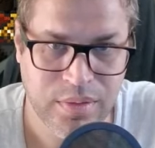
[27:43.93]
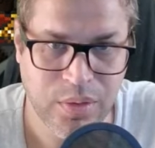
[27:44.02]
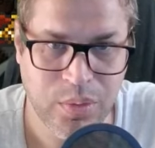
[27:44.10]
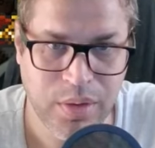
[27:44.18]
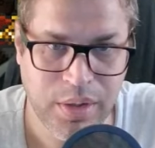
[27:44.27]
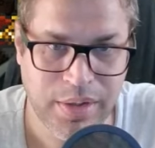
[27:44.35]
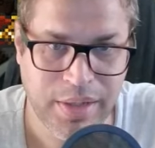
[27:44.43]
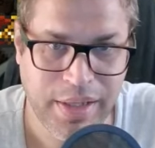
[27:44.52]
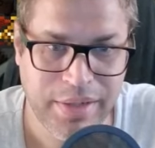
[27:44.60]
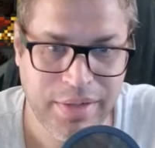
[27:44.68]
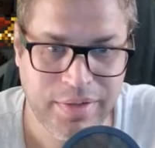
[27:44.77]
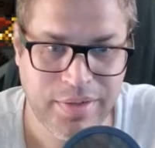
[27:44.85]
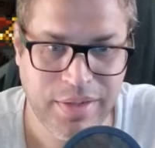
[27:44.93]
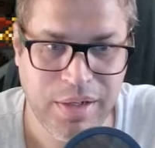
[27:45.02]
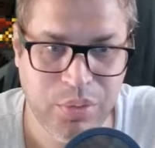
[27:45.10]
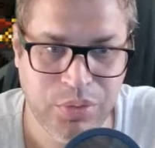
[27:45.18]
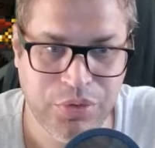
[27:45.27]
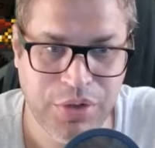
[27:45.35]
I wanna die. It said
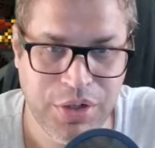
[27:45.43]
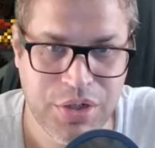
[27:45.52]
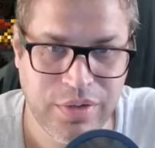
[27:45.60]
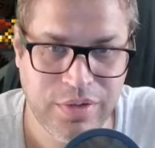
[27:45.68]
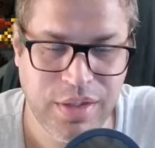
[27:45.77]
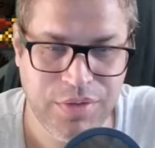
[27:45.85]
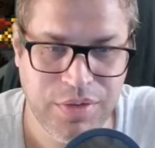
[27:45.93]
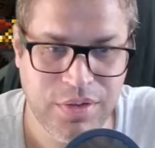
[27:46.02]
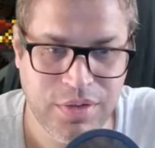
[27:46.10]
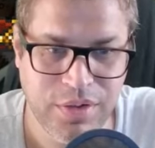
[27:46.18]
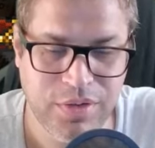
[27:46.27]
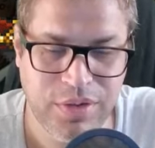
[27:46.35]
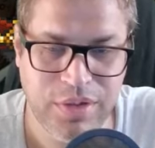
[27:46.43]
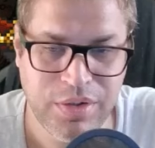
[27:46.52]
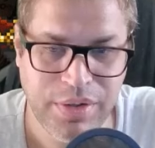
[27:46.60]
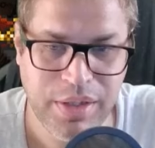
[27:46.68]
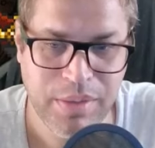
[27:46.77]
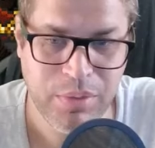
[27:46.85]
I would finish in 17 turns.
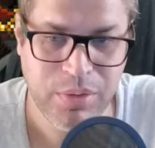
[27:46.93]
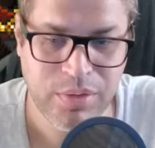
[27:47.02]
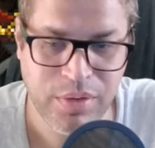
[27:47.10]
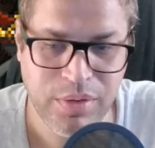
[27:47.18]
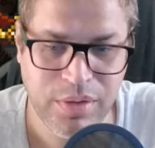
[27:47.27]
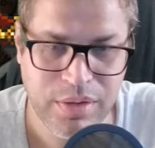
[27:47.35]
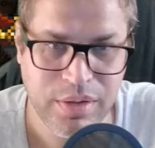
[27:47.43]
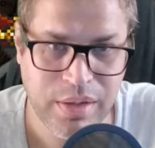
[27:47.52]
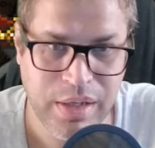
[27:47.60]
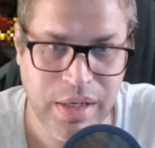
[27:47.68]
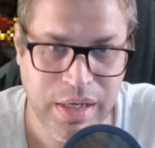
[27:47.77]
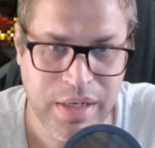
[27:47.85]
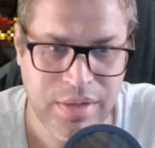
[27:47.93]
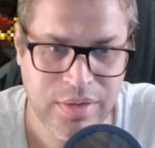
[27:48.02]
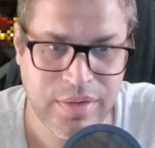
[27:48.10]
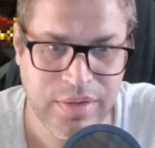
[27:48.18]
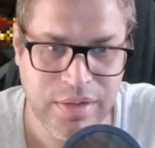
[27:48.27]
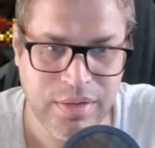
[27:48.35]
Here I am on turn
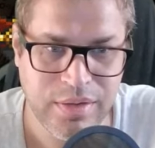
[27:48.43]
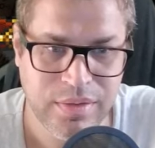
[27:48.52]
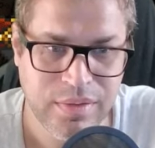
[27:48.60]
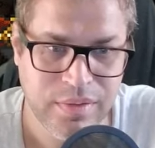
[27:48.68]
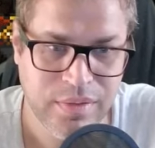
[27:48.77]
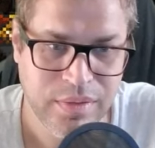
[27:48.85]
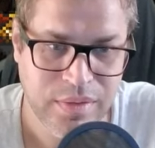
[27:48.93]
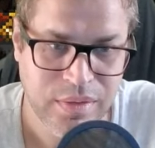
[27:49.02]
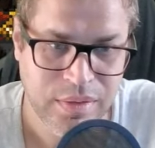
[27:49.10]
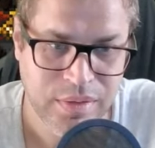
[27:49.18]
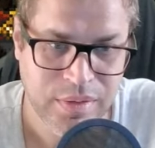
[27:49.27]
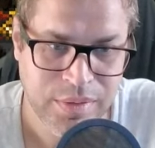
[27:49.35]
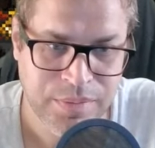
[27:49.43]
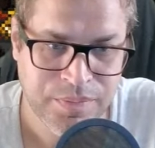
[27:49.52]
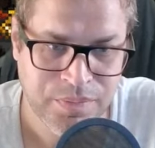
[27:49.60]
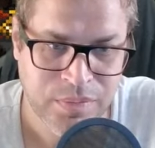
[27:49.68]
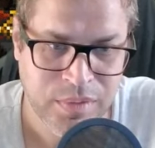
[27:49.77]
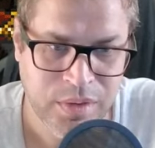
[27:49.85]
18.
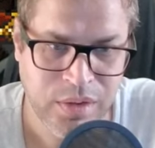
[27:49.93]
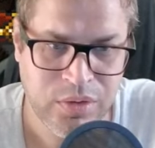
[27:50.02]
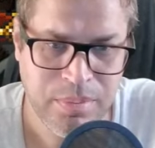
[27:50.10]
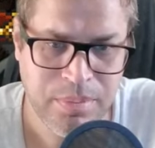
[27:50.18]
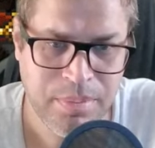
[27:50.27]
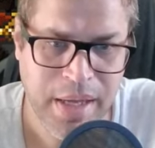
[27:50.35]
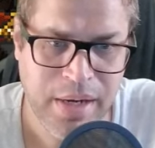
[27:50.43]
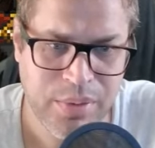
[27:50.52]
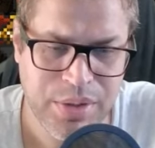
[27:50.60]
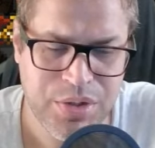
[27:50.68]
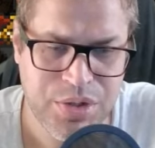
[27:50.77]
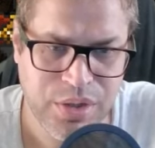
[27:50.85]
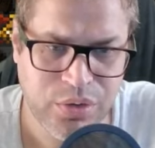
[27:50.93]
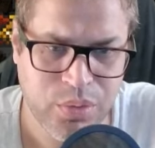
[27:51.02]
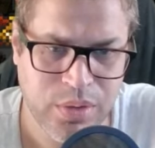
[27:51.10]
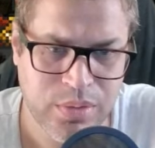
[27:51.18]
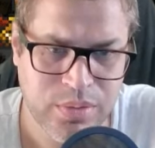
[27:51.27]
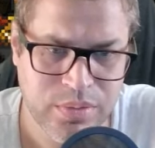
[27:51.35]
Got some bad G as
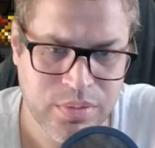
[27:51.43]
well.